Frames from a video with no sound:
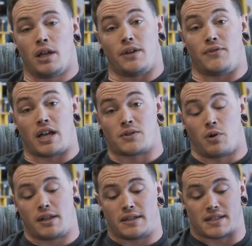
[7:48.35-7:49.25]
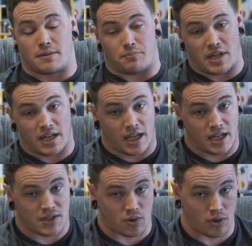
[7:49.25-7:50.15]
If you guys wanted to submit
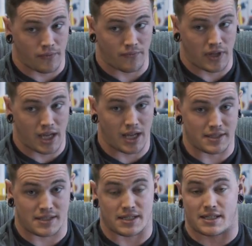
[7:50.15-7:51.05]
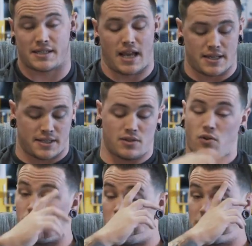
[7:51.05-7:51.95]
any sort of uh, success
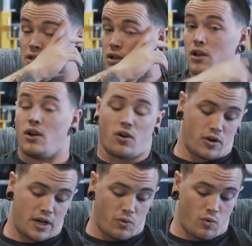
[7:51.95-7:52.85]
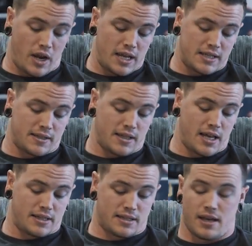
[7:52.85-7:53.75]
stories or any ways
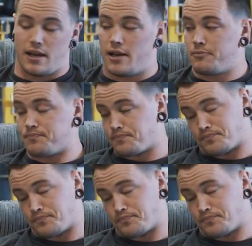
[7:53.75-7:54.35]
that uh,